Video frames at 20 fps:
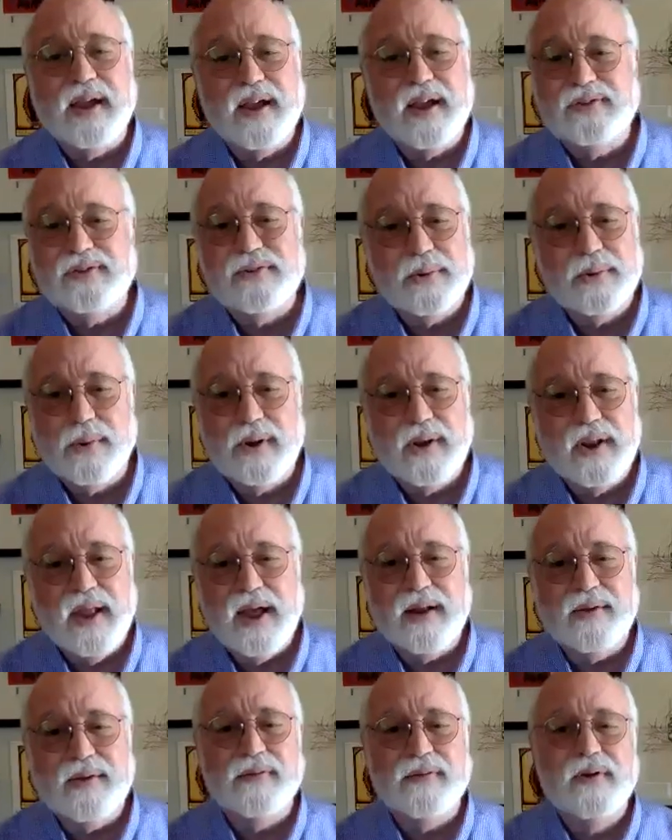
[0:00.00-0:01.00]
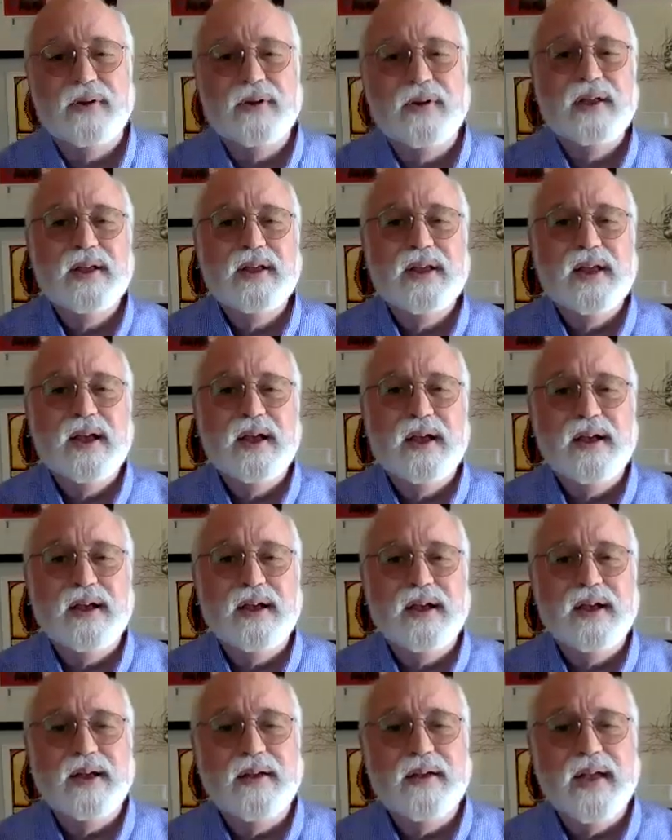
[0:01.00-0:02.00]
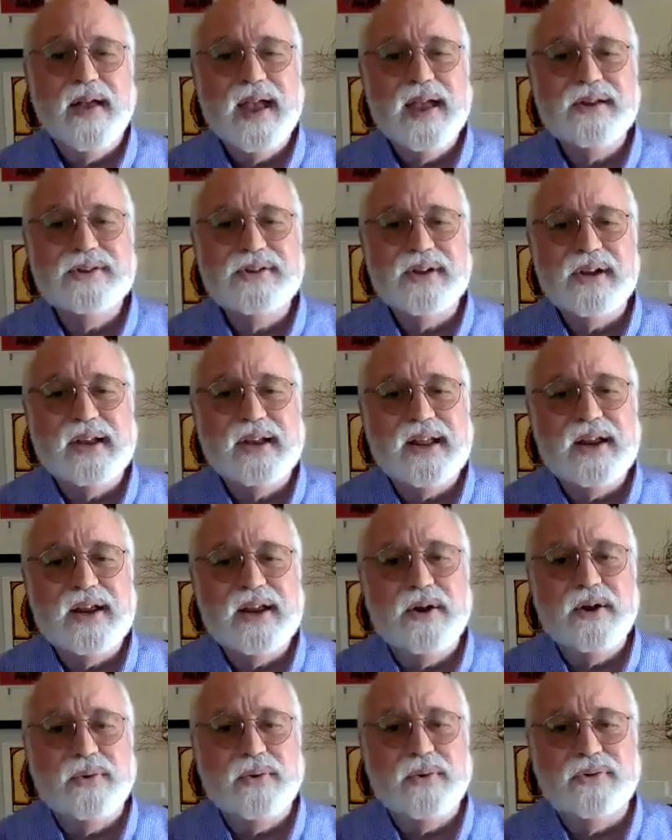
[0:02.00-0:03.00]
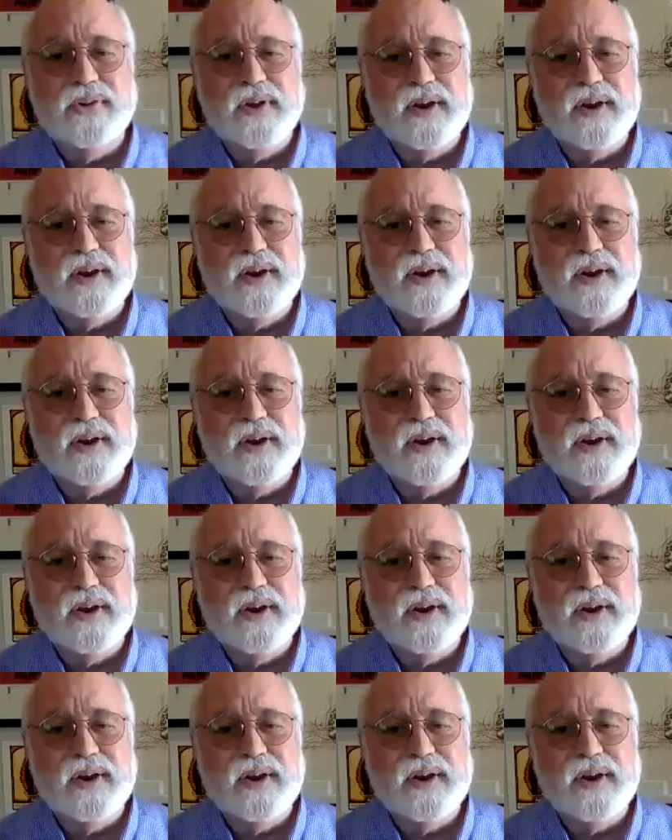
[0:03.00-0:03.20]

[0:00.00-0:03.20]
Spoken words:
because there were a lot of Angelinos